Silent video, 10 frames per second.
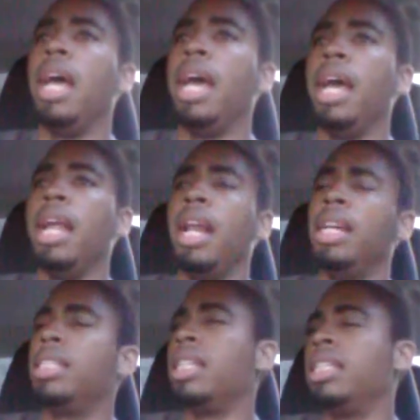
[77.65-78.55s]
and
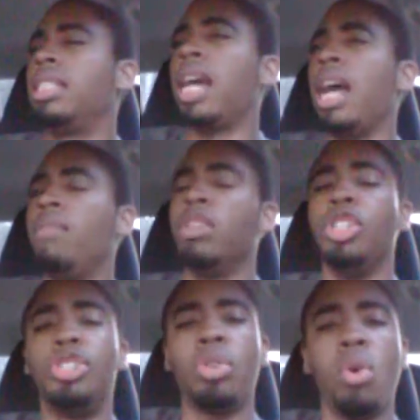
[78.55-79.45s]
it's kind of a
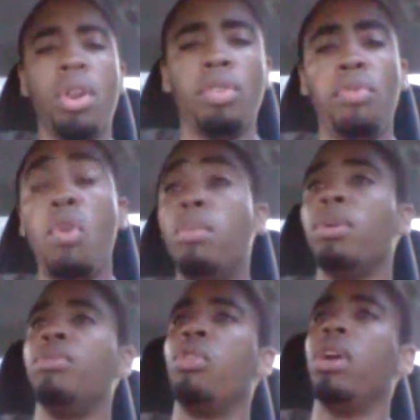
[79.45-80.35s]
distorted
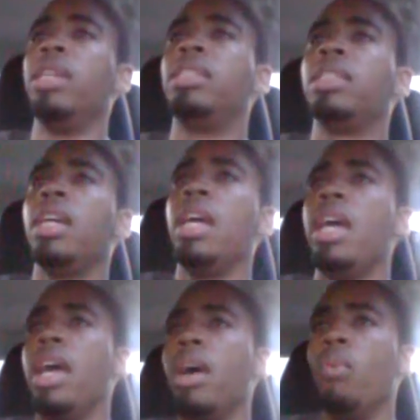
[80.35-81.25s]
form of grace
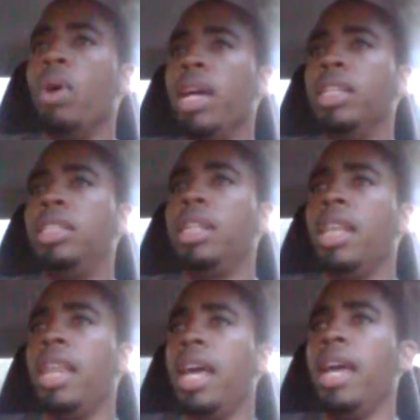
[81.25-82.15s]
in which
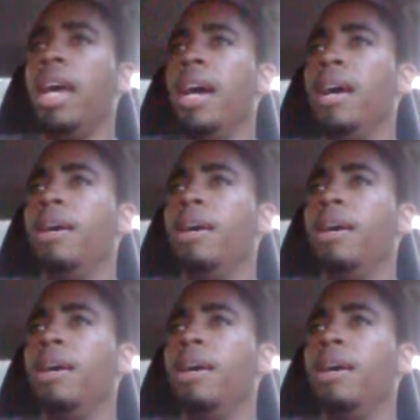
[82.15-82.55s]
they